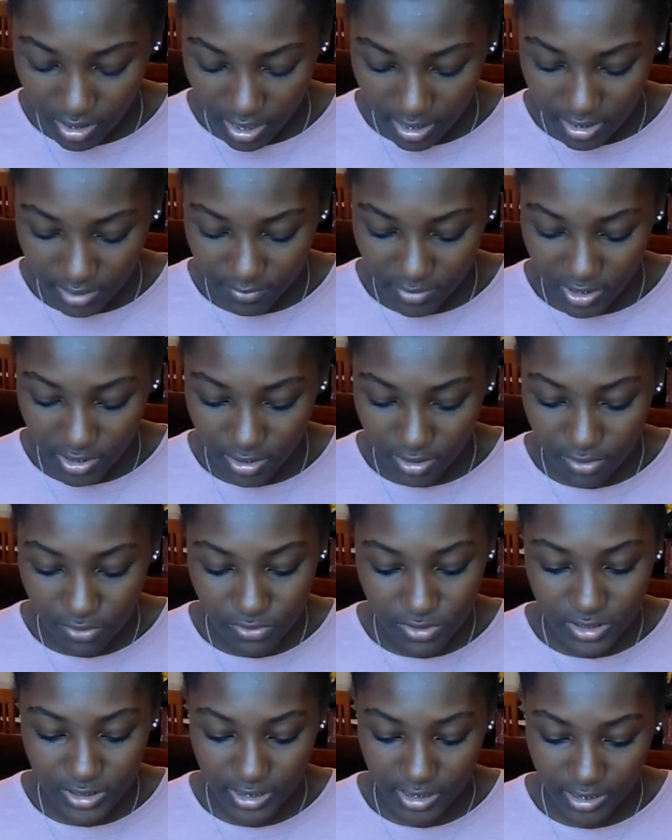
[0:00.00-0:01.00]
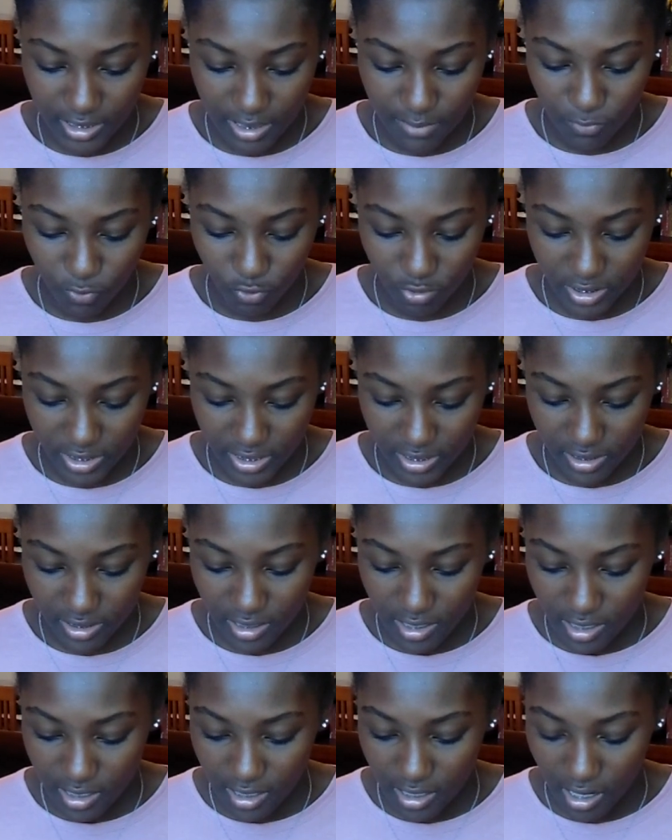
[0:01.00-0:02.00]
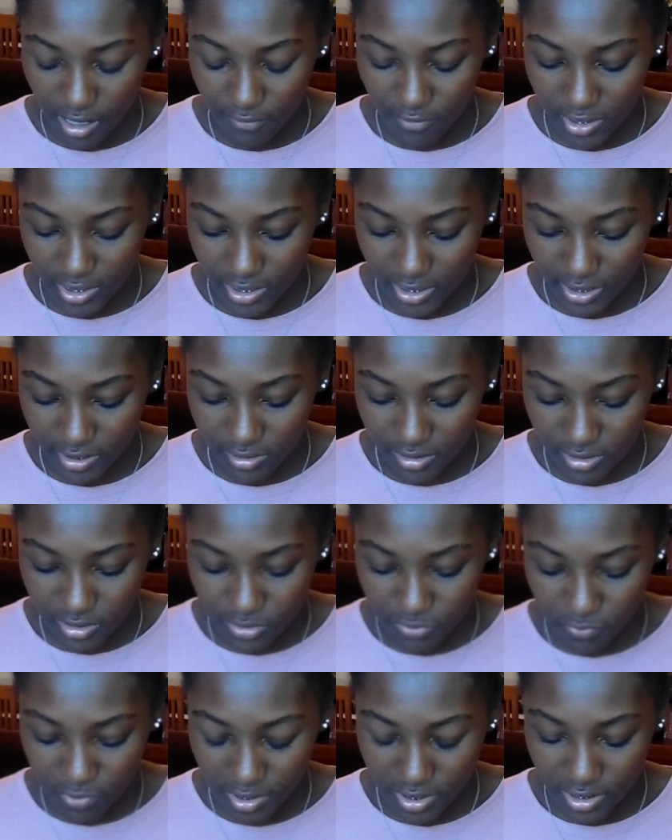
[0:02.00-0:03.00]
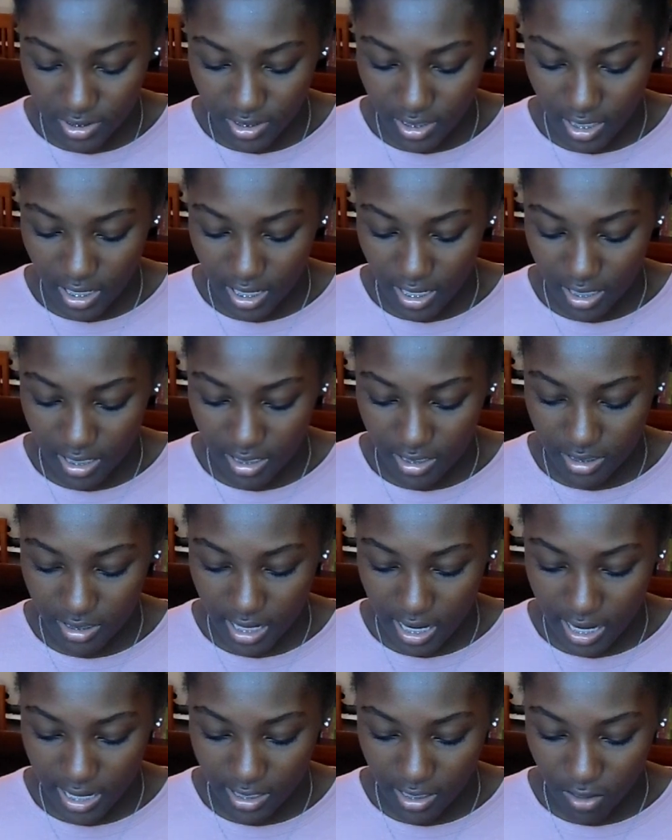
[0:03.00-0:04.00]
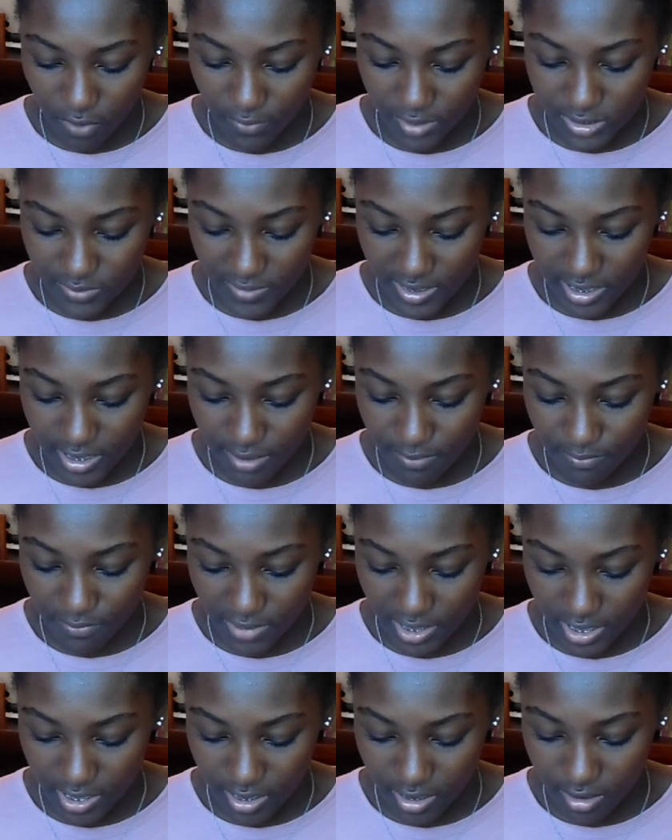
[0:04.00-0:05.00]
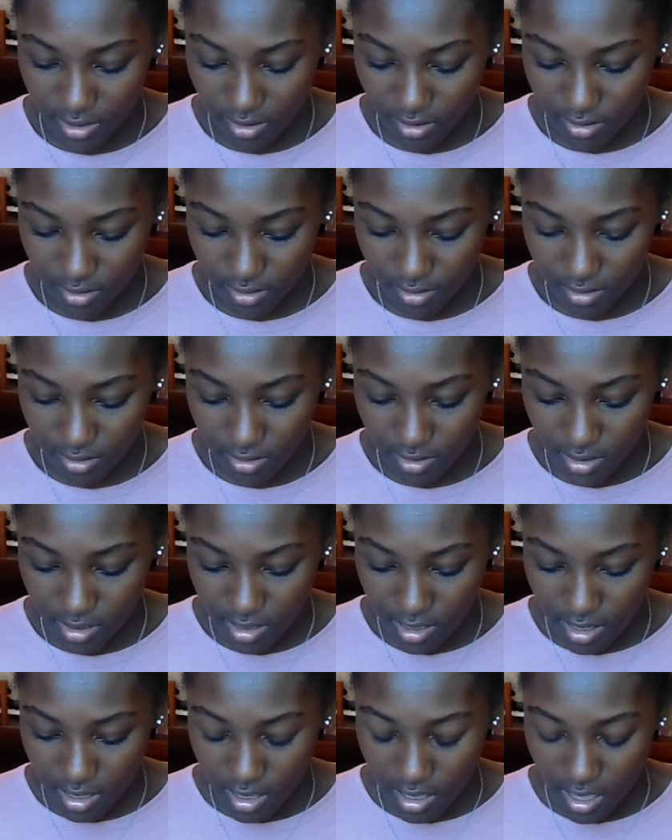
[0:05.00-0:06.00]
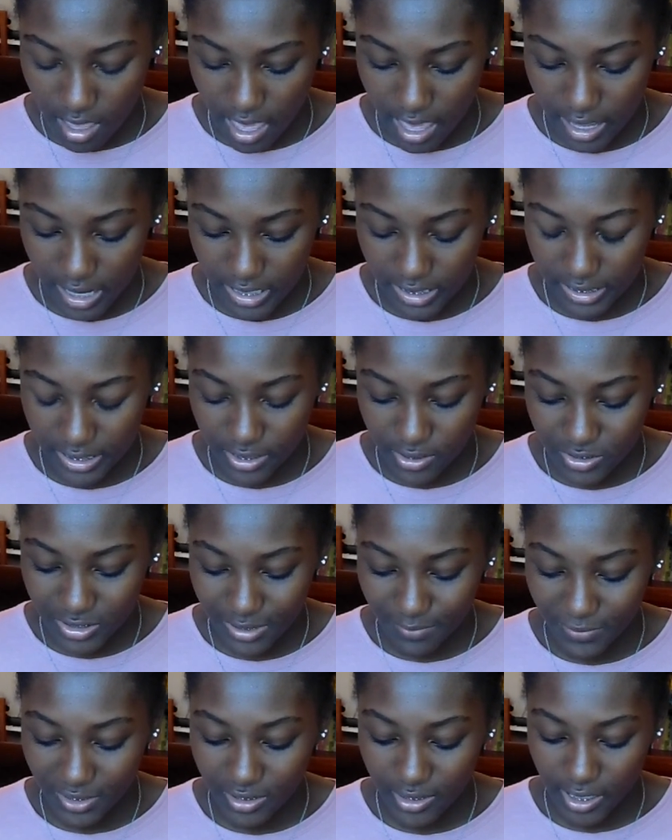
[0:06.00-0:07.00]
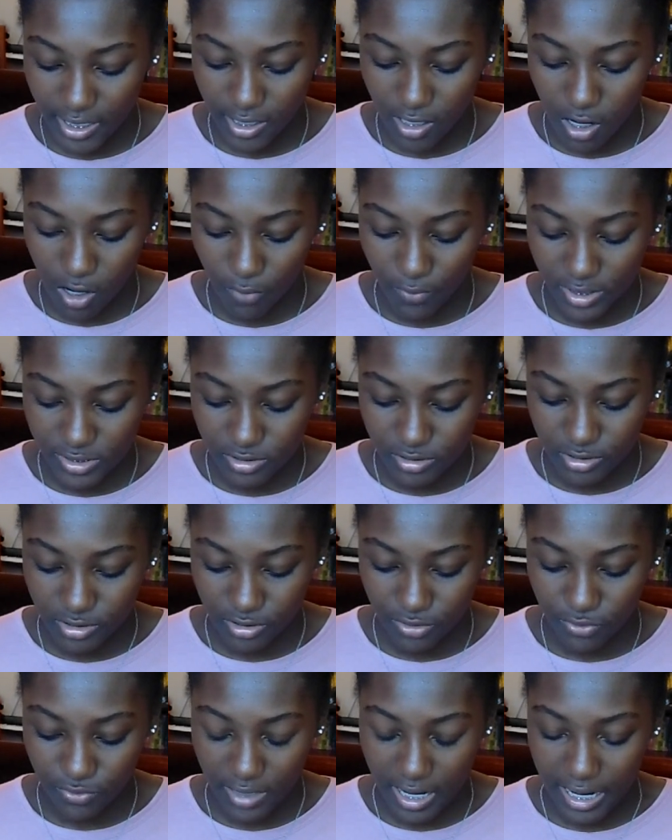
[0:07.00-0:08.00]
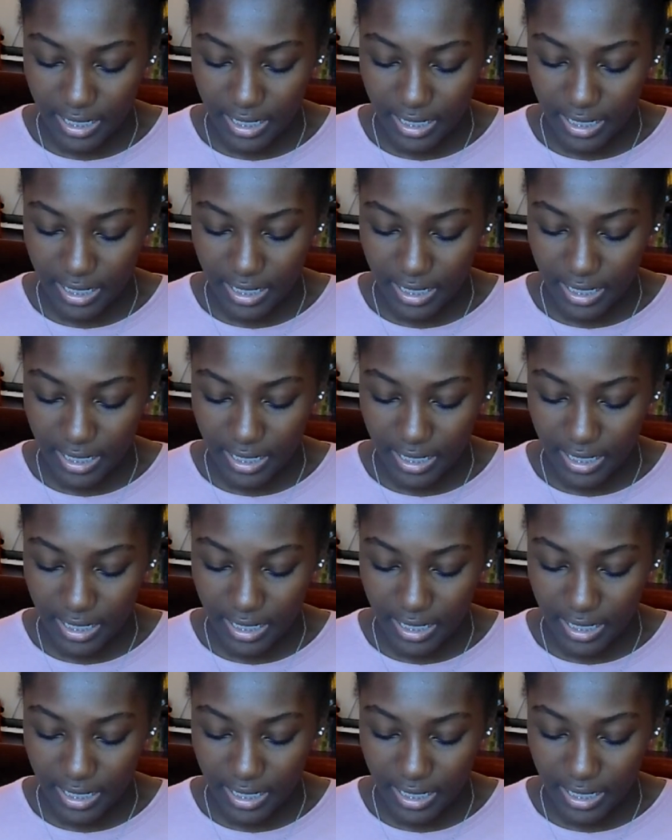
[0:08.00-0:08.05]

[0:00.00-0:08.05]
I think I'm gonna use Sunday Morning. I really like this one, and I always make it big. And here's something that I always do.